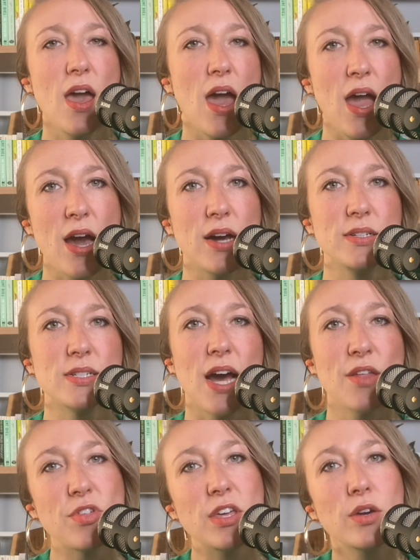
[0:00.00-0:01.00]
And
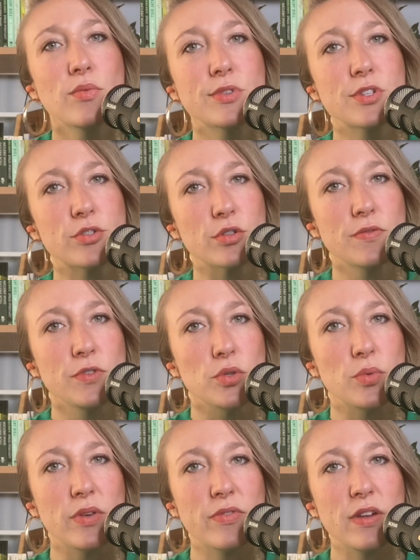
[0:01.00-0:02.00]
I think it will serve
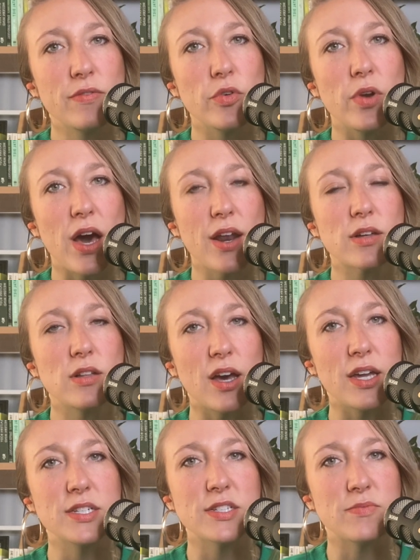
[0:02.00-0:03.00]
you, even if you're not a
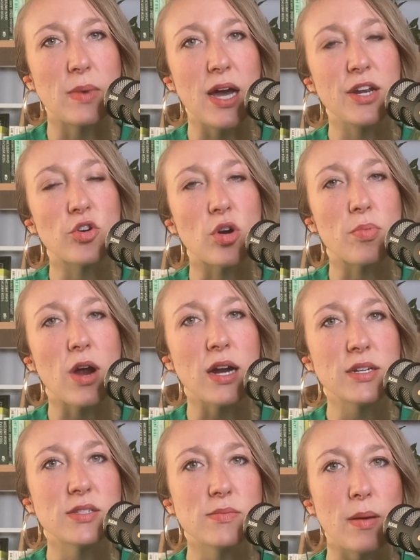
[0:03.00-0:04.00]
client of mine or a
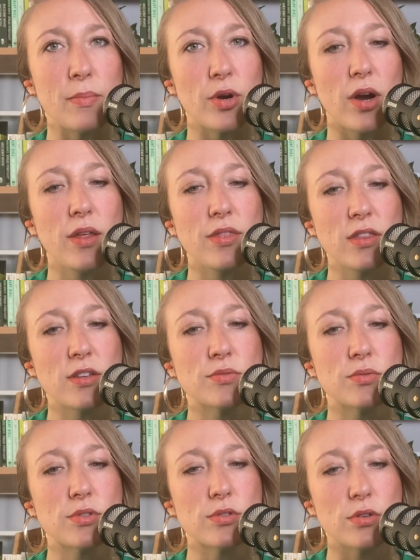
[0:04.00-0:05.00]
practice member, I think this
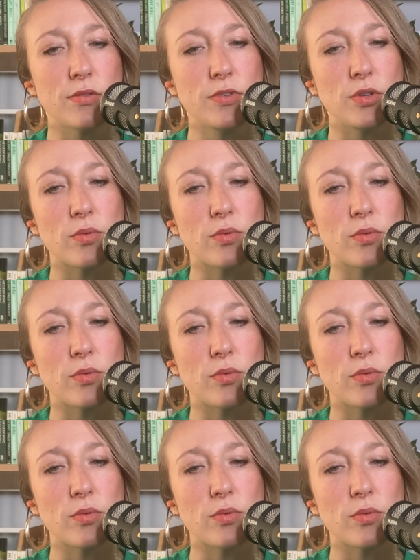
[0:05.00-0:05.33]
will serve you